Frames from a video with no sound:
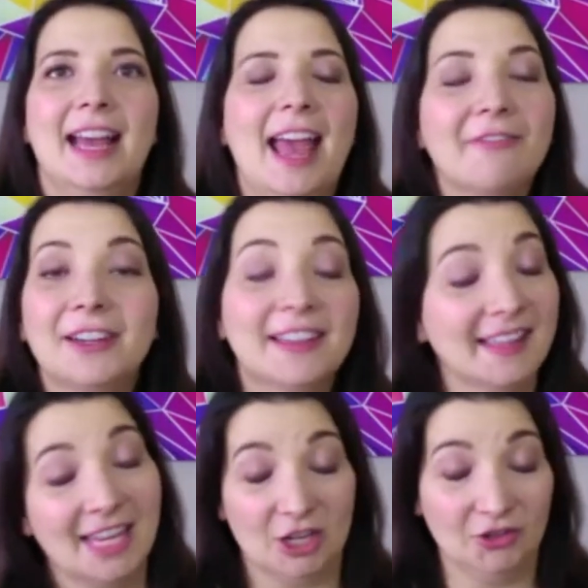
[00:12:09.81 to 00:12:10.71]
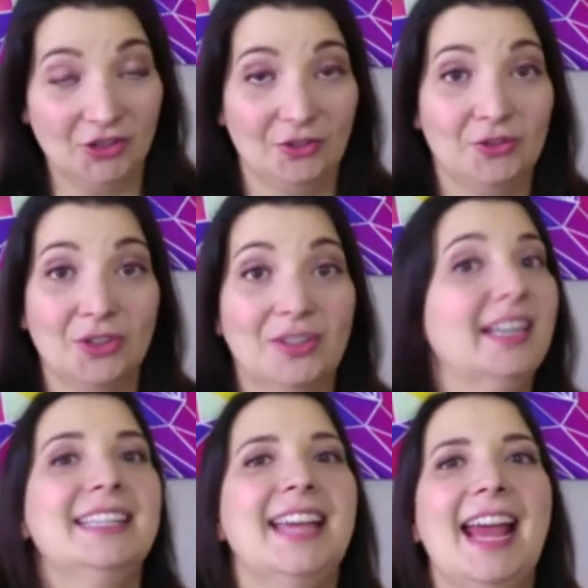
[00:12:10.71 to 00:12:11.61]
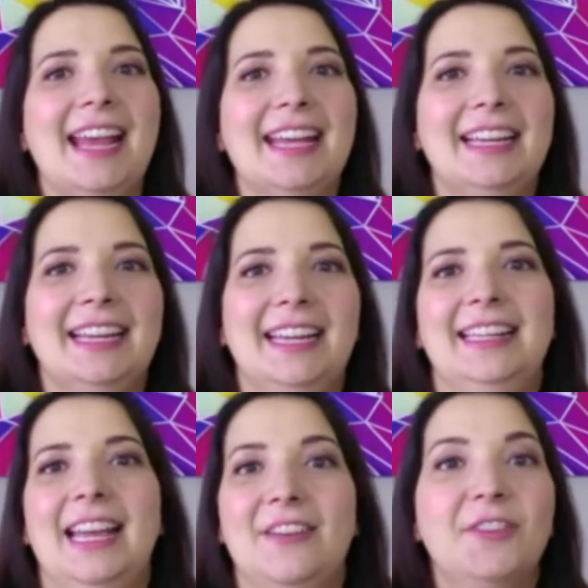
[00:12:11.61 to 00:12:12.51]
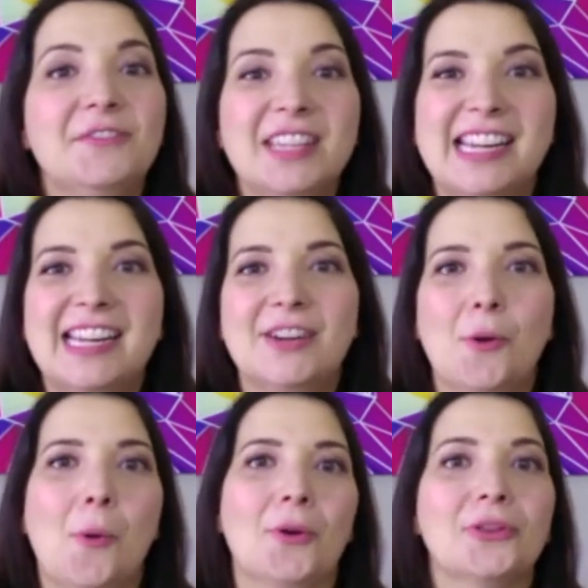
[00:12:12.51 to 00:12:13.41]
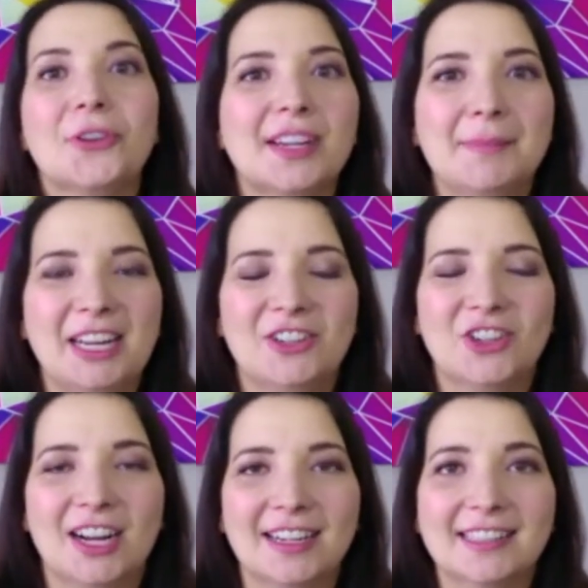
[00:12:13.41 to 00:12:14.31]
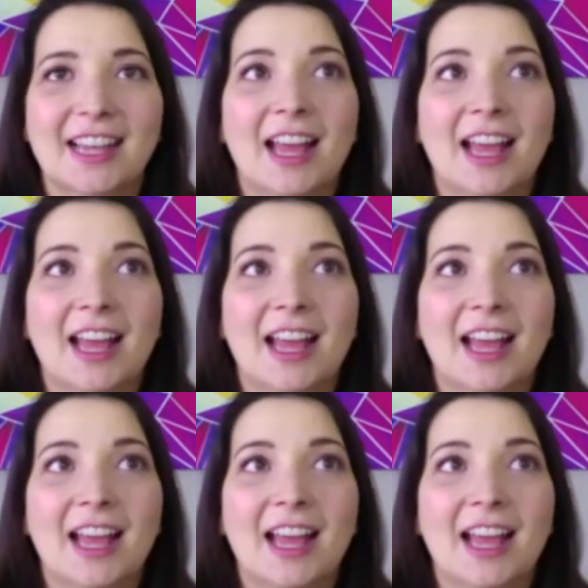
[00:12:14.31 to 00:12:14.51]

everything that you do during a day in like 15 or 30 minute chunks,